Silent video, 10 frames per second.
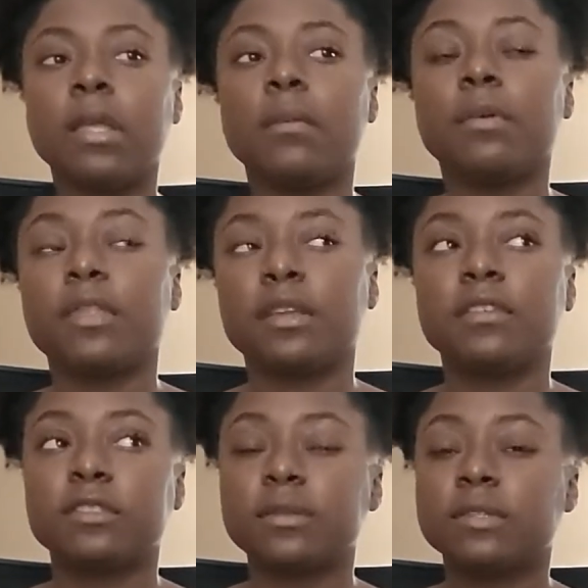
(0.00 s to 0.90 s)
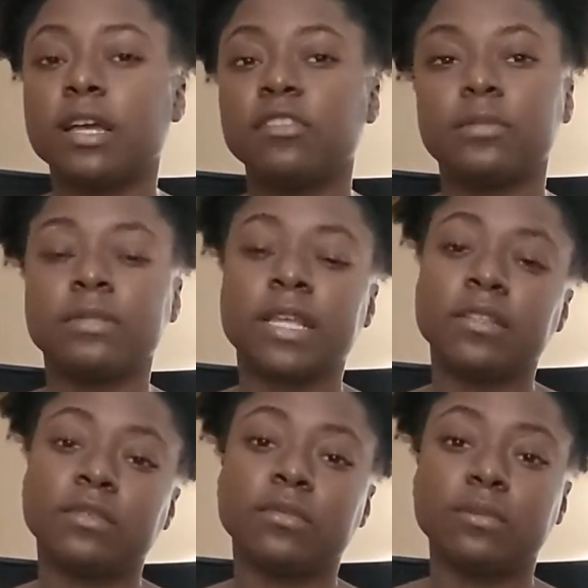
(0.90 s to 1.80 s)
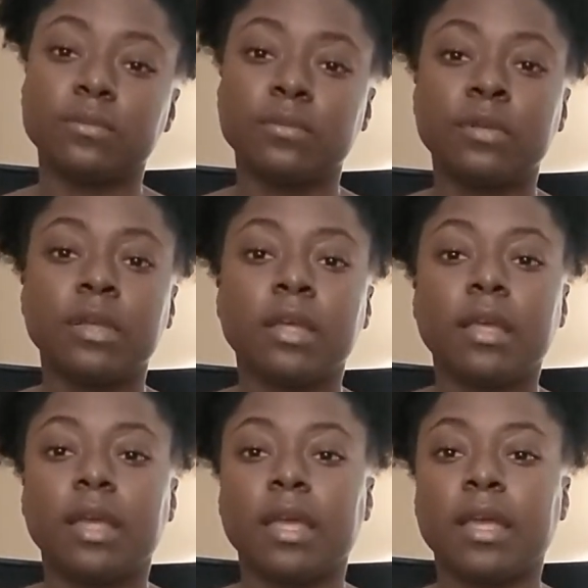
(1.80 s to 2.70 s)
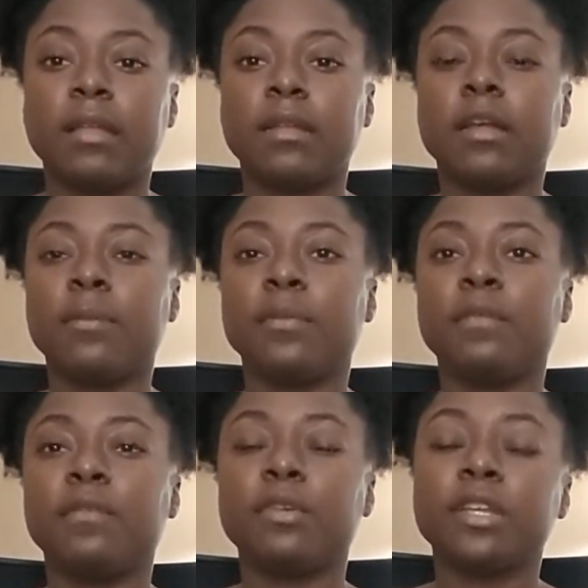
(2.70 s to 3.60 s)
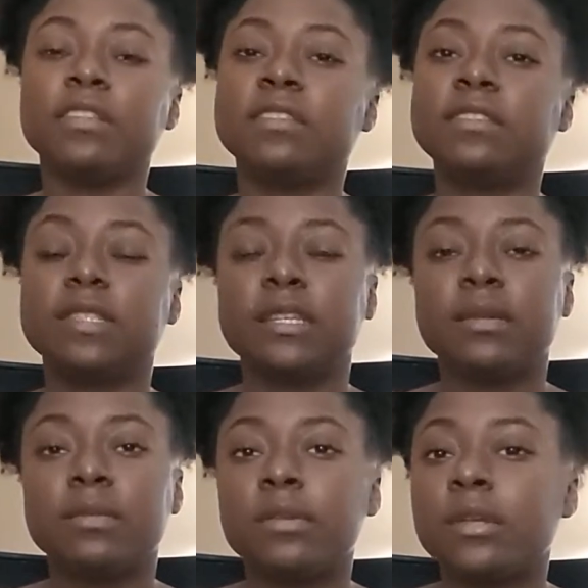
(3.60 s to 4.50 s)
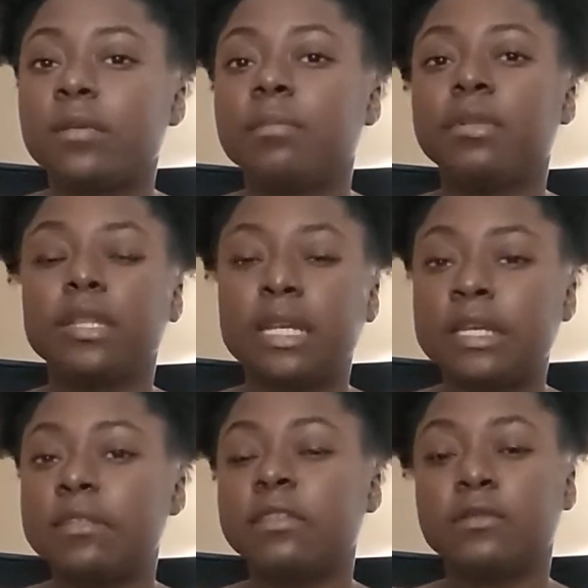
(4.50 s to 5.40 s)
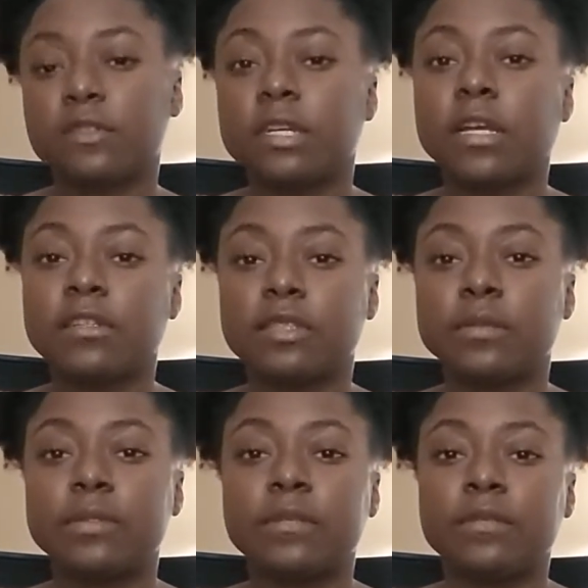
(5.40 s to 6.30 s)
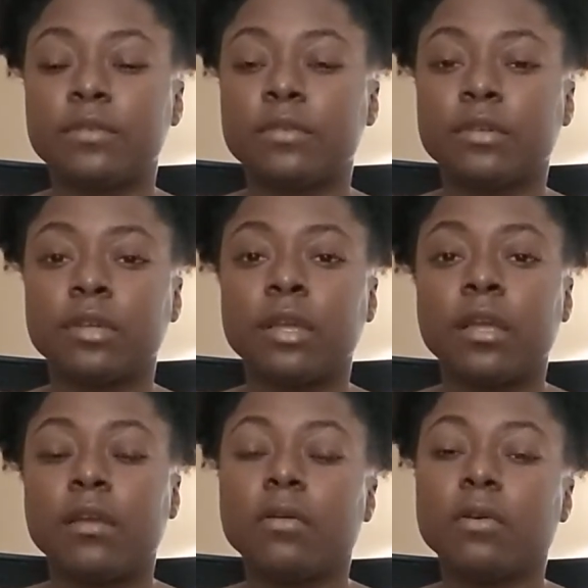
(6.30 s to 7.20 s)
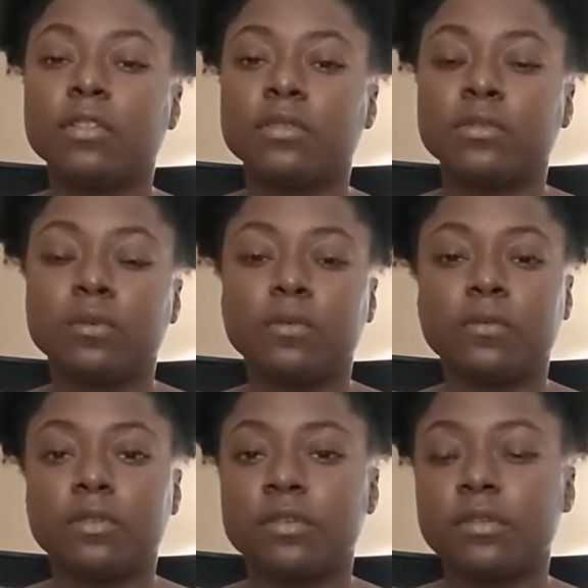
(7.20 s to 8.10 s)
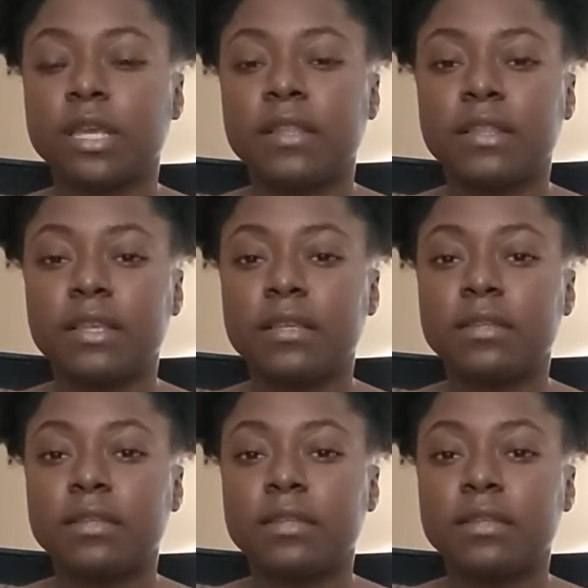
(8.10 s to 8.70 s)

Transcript: but there are some scholarships that do. And if you're into STEM, please look for scholarships. If you're going to school for anything,